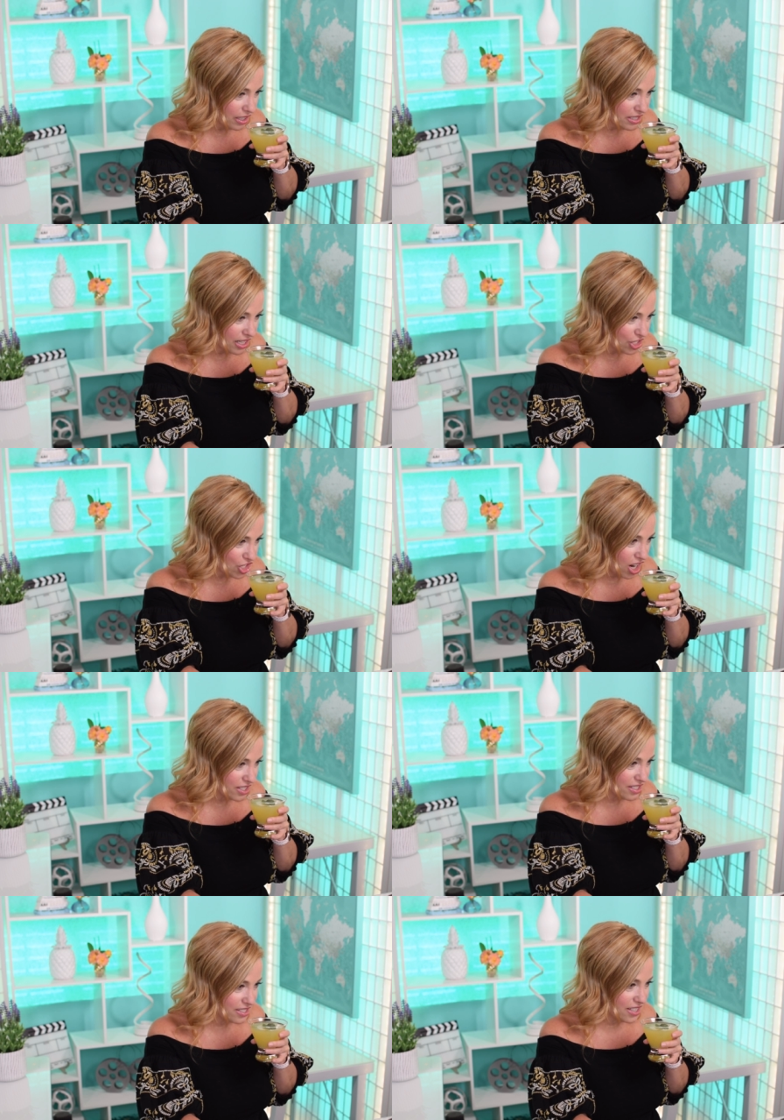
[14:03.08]
and take
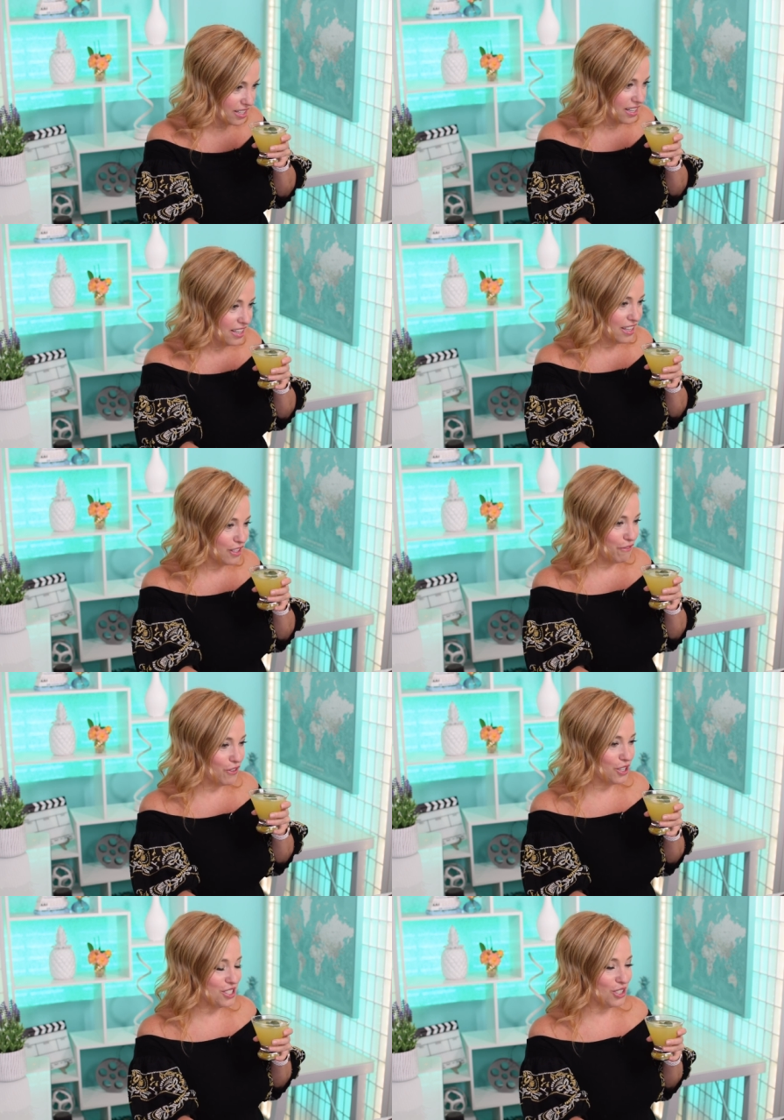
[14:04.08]
shots. He said, the
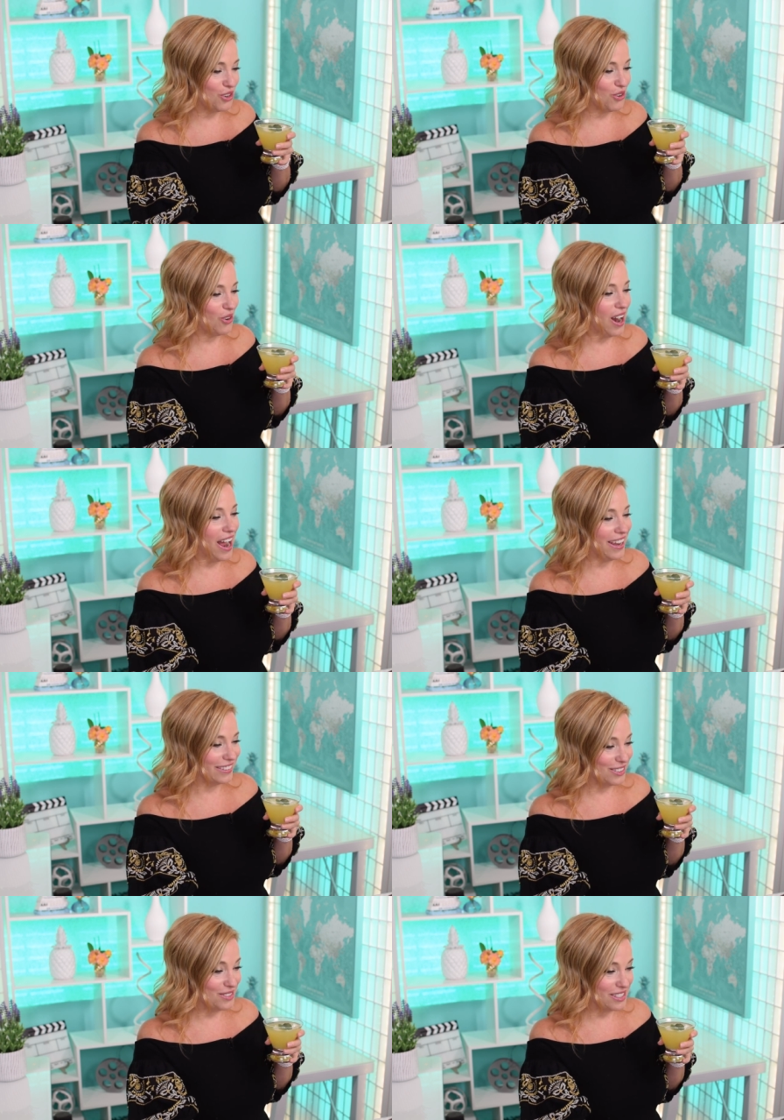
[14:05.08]
first to cry
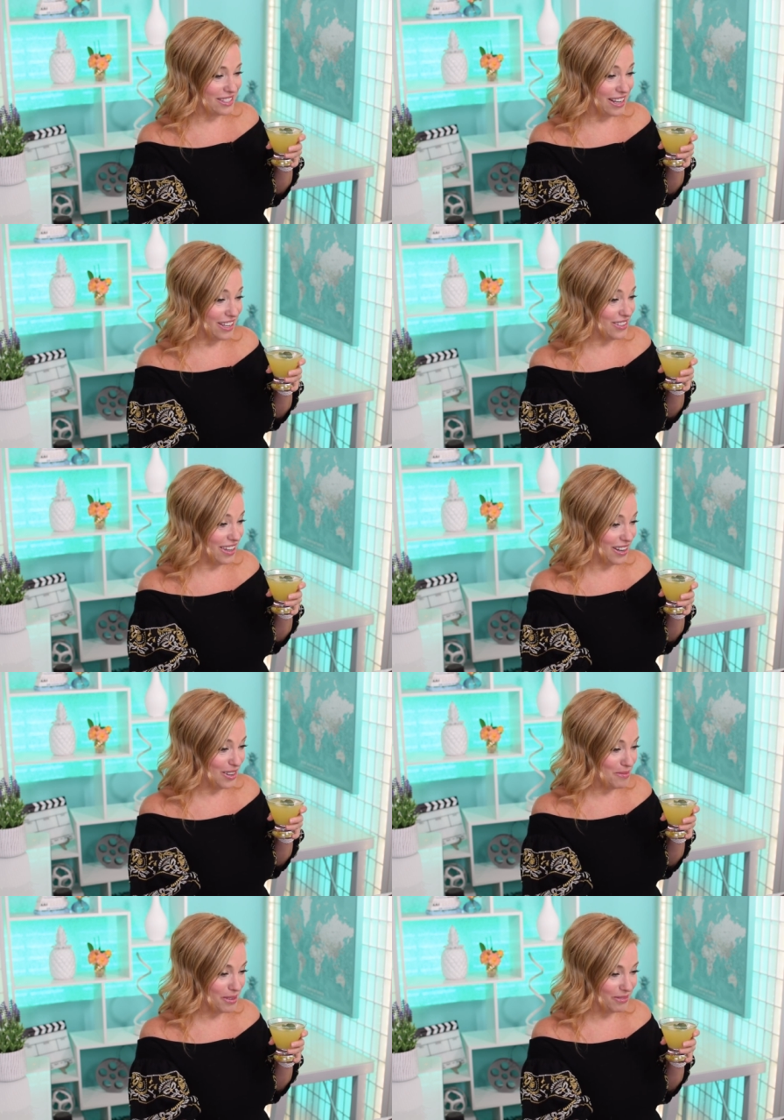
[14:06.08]
loses. Yeah, you can't
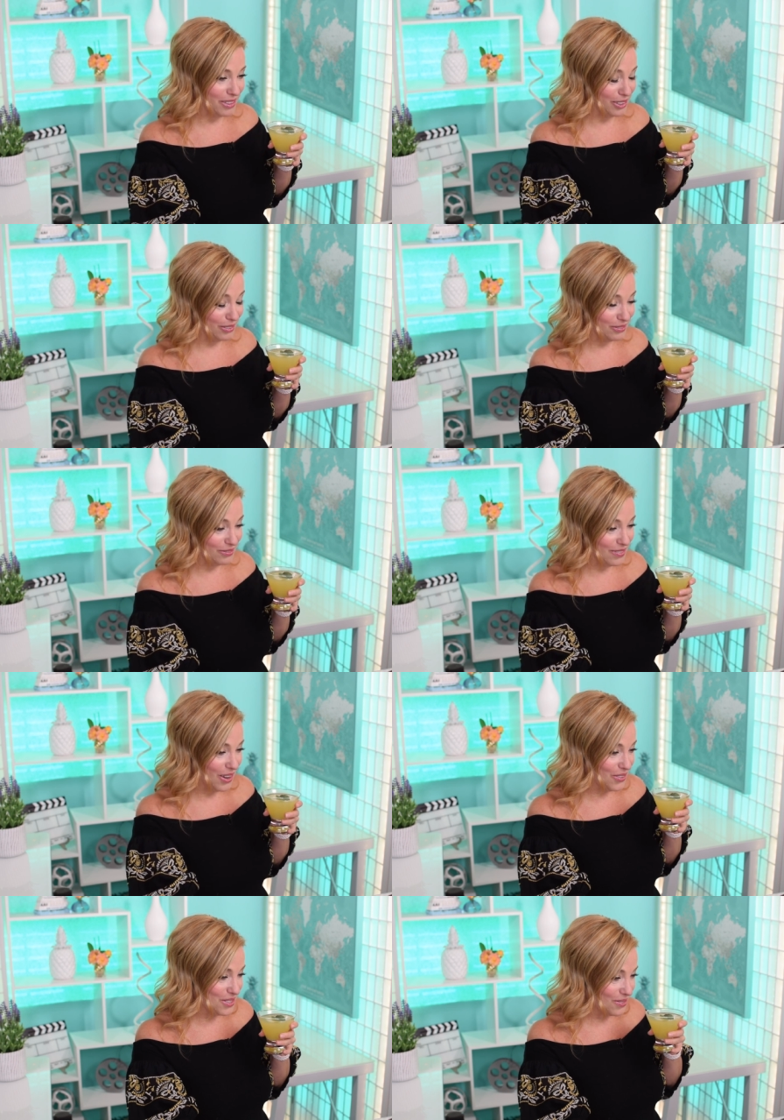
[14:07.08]
help it when your
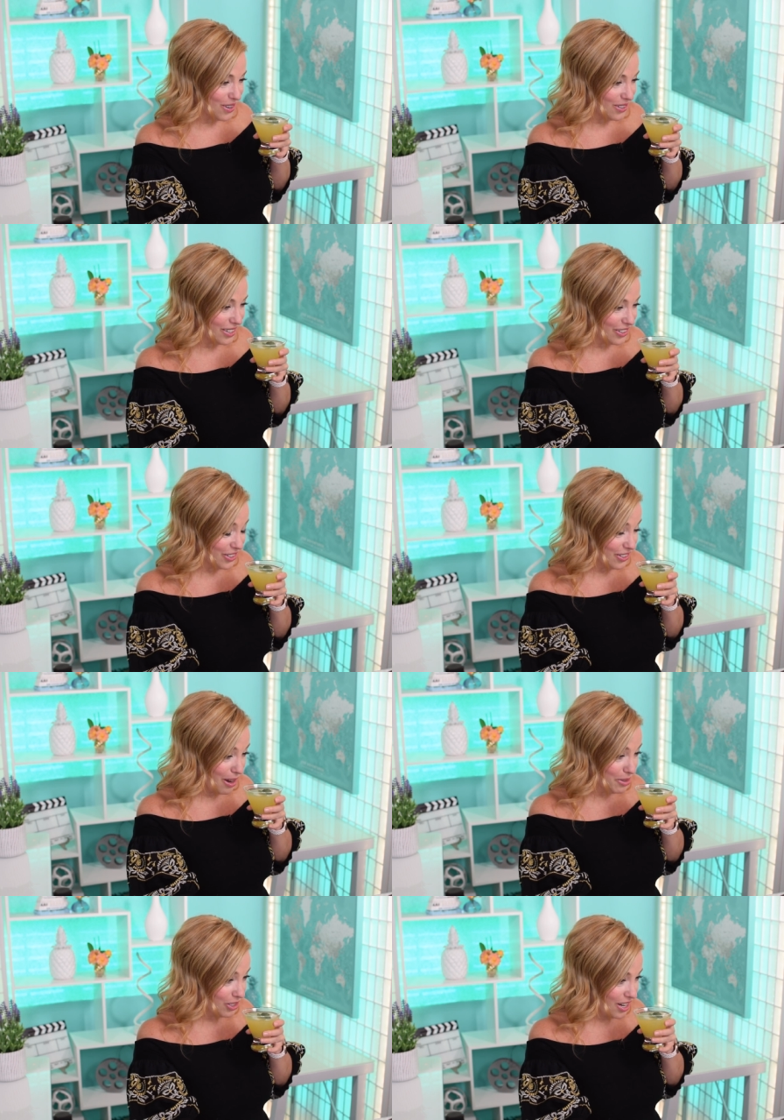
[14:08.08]
mouth is watering or your, I
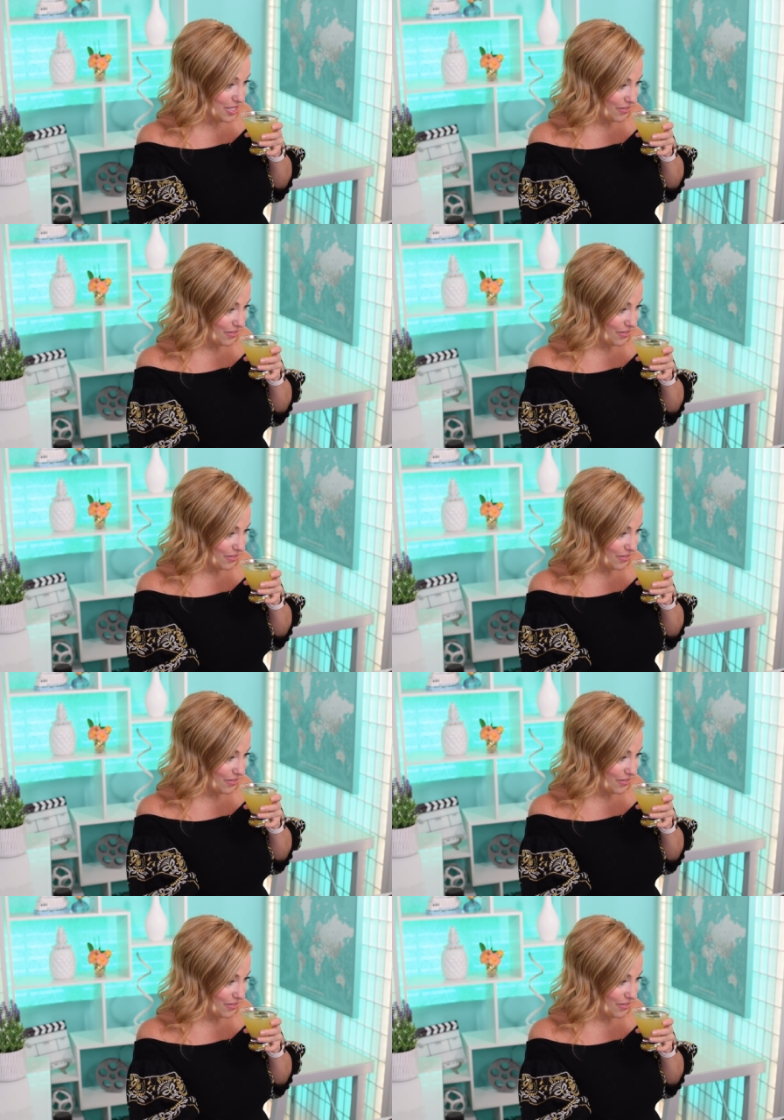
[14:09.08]
mean, your eyes are